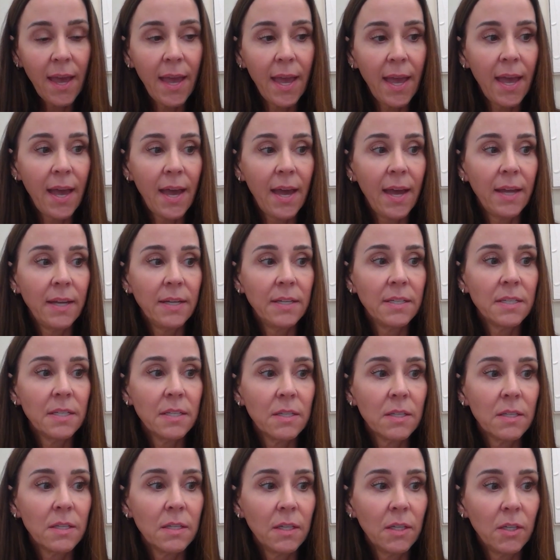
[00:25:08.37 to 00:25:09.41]
and
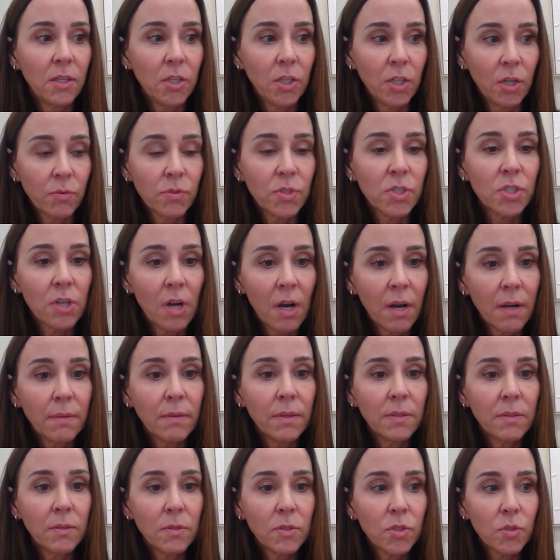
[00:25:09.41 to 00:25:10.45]

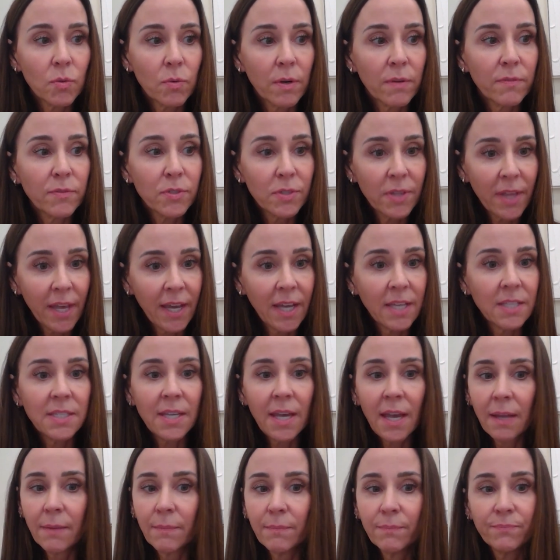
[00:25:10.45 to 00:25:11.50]
start sort of, like I
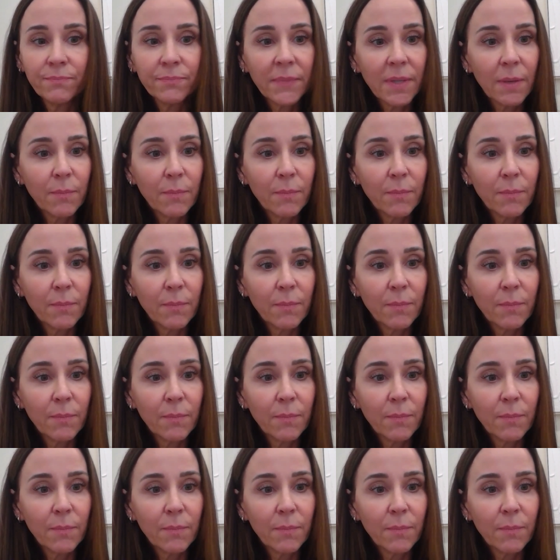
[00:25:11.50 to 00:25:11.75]
said,